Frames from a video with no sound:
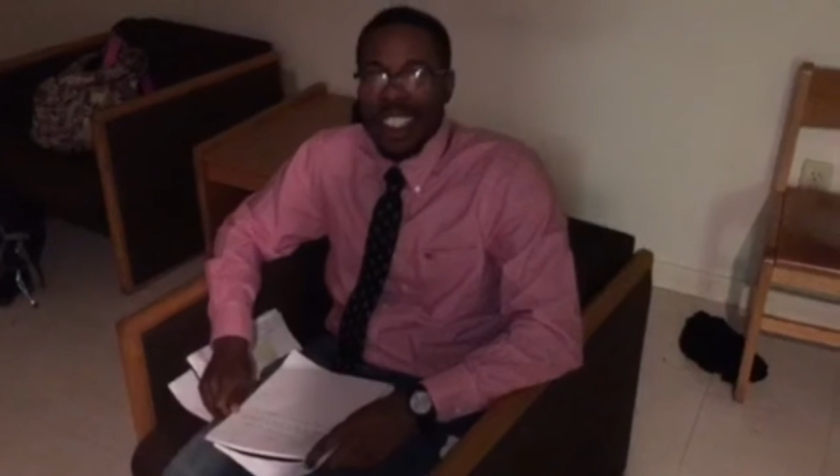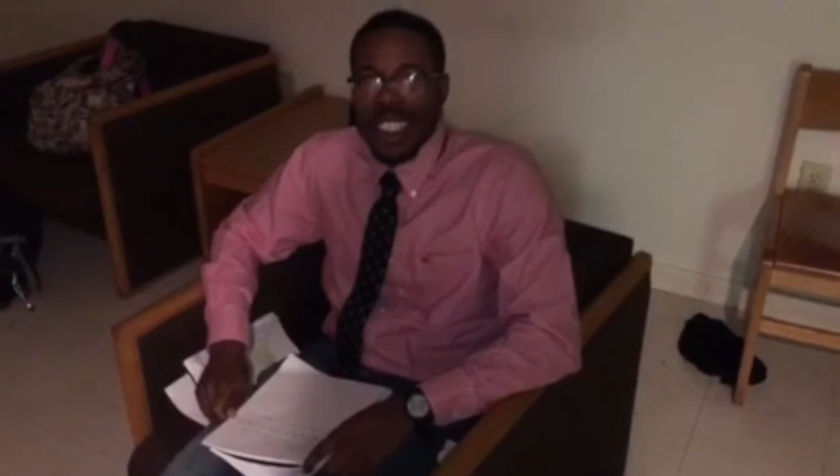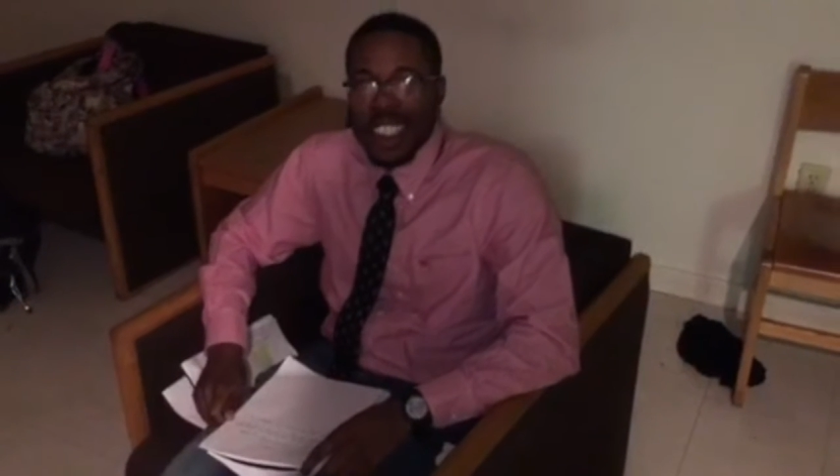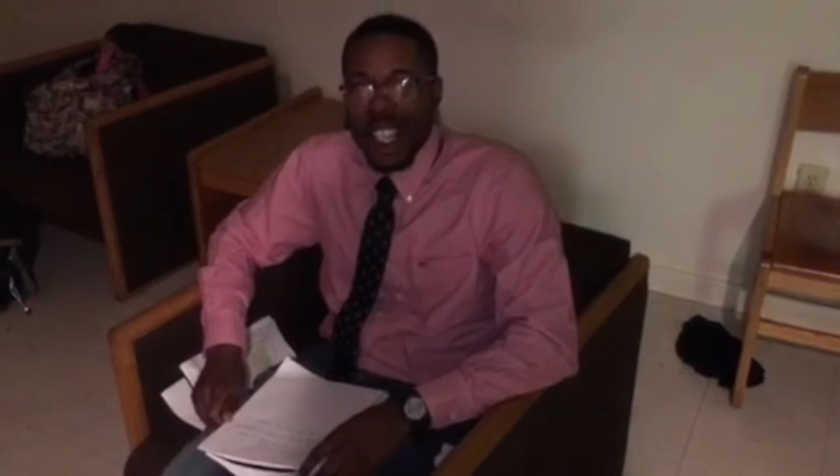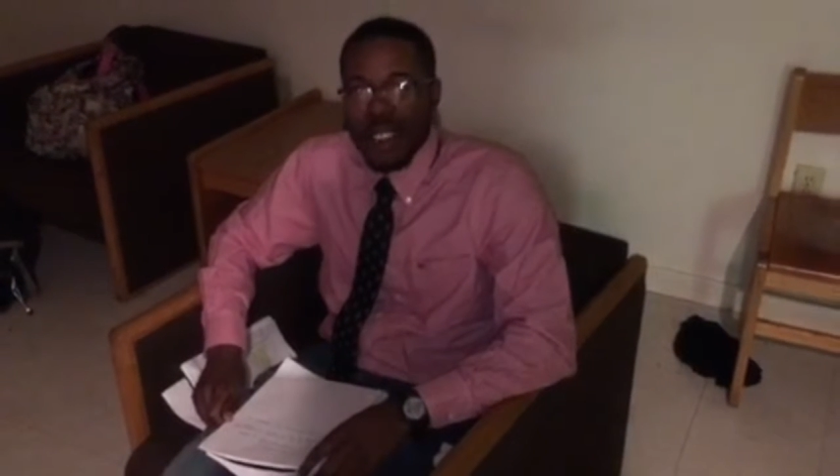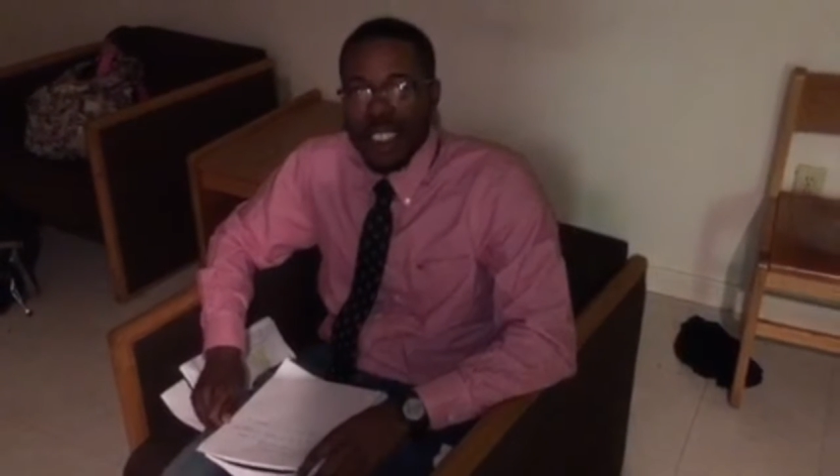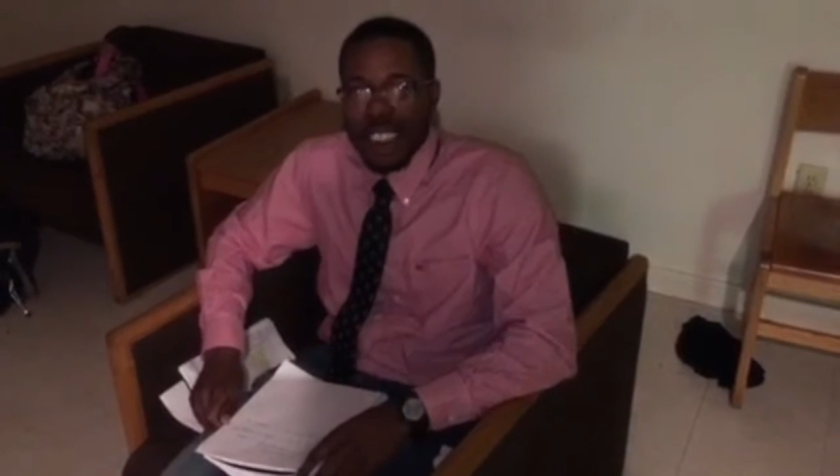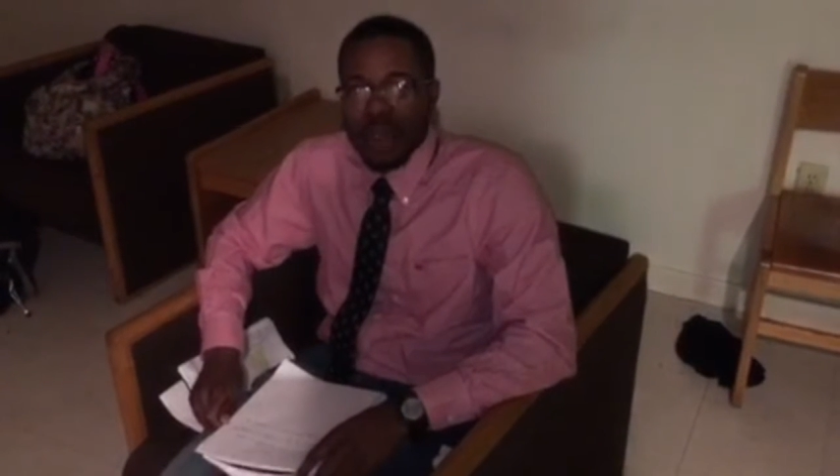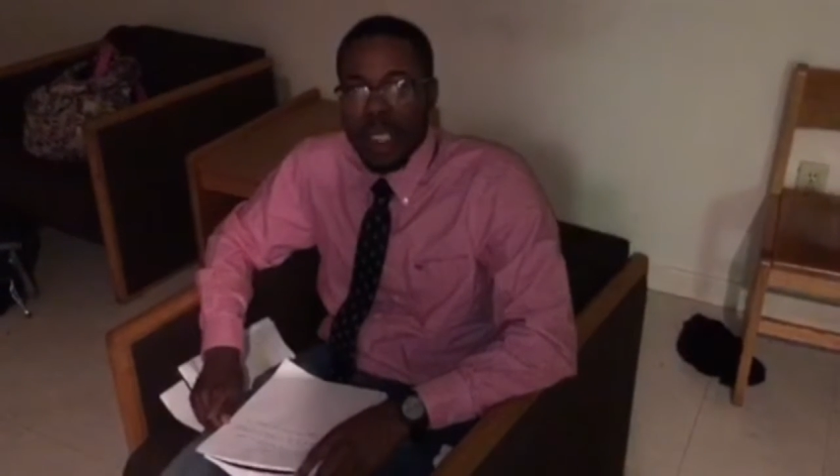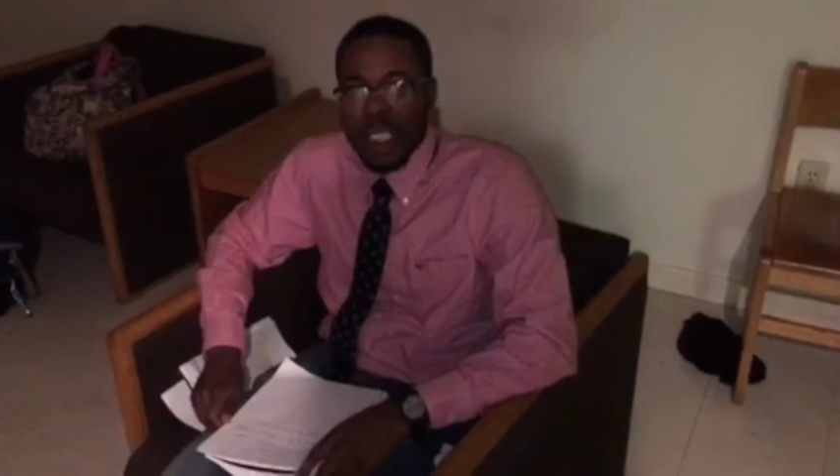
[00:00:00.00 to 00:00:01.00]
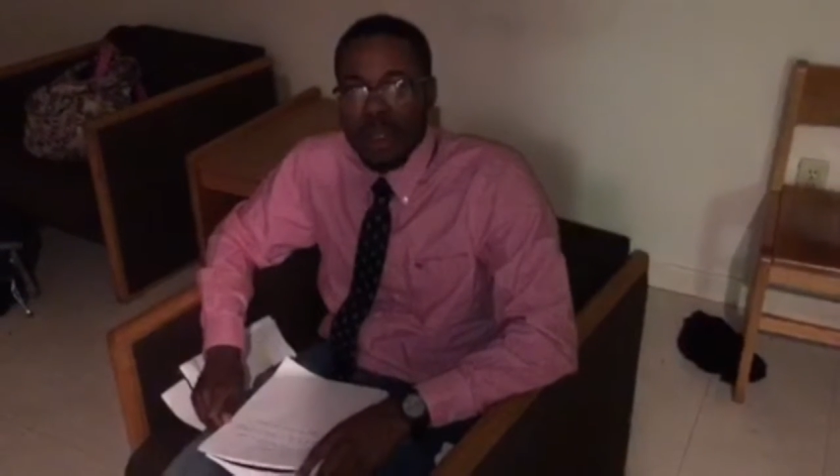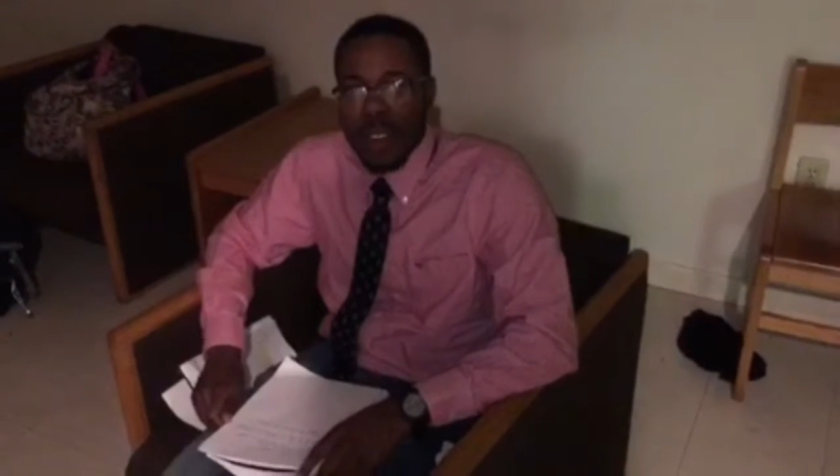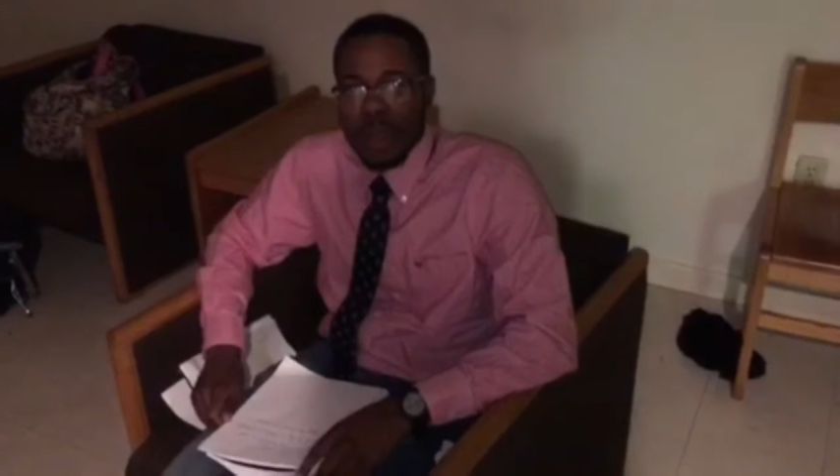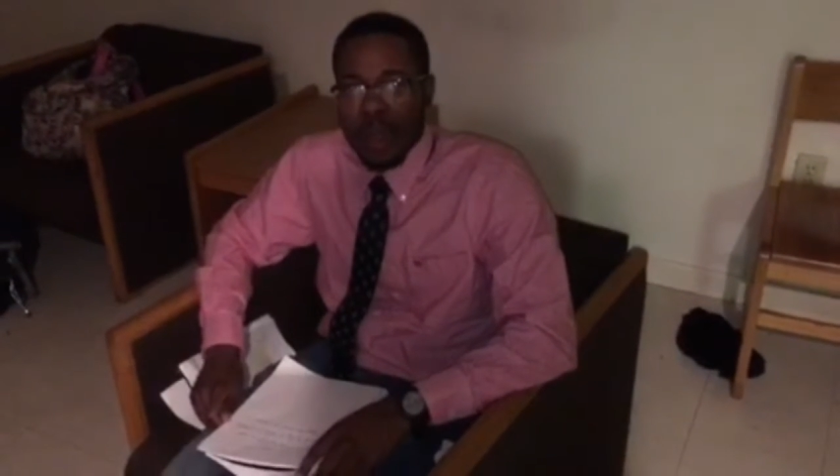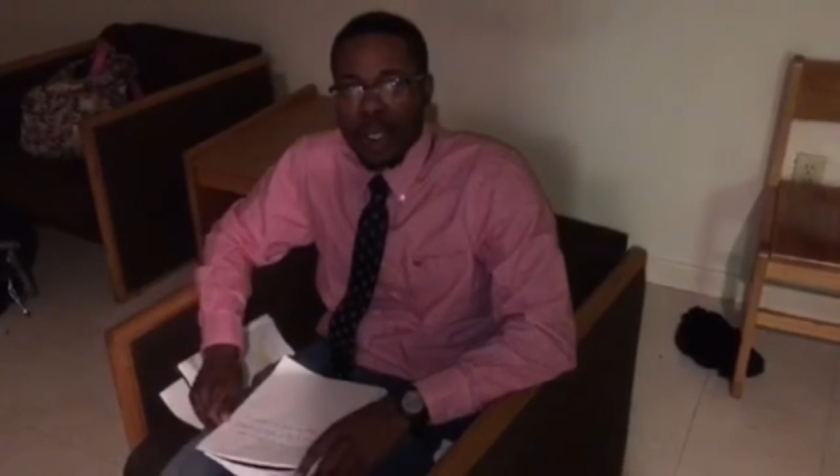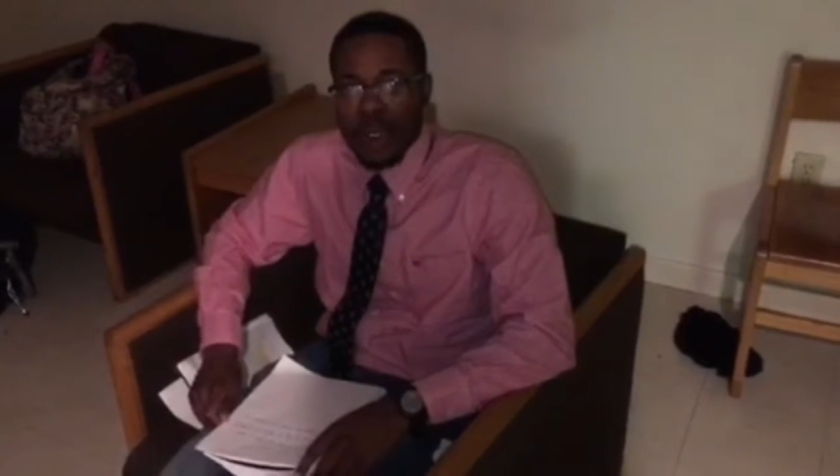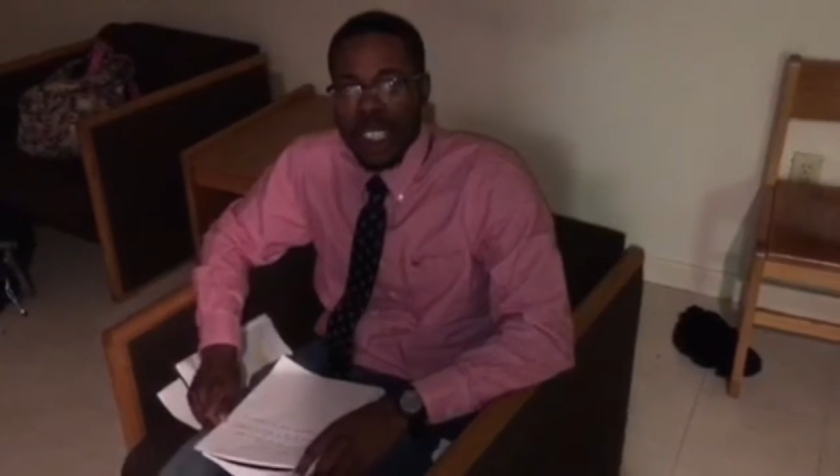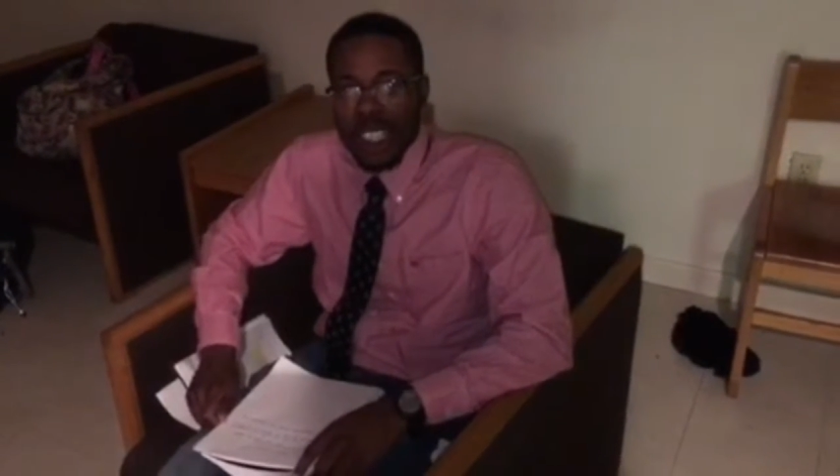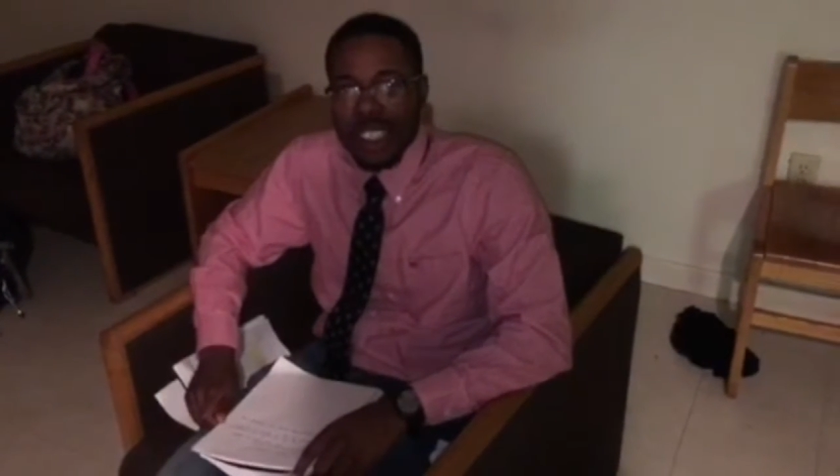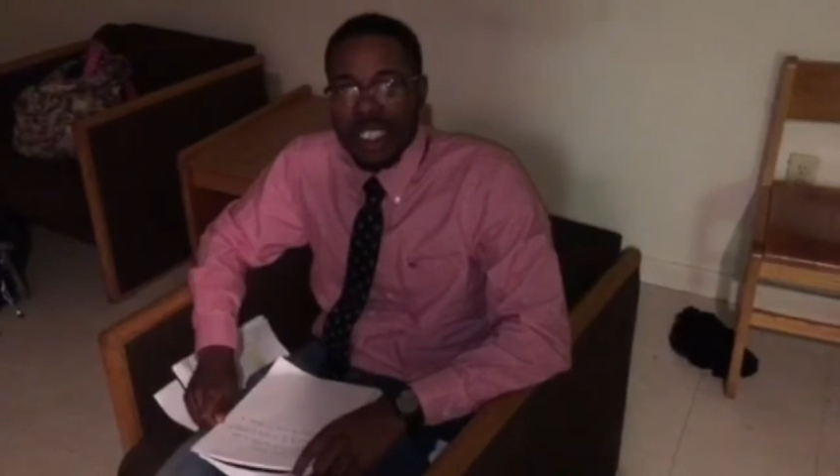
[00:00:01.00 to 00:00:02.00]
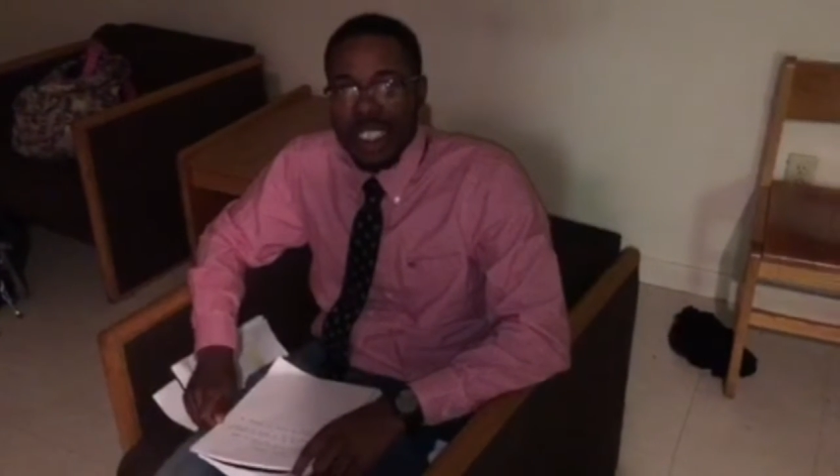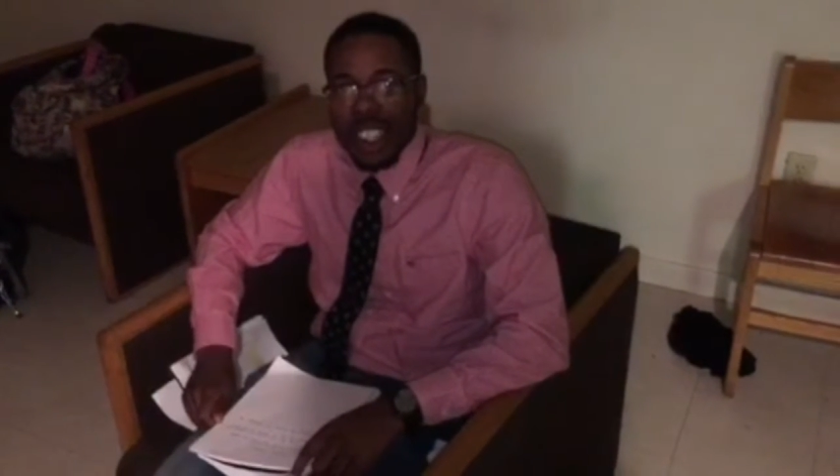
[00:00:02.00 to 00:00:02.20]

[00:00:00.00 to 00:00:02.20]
Tonight on 60 Minutes, we have a special guest,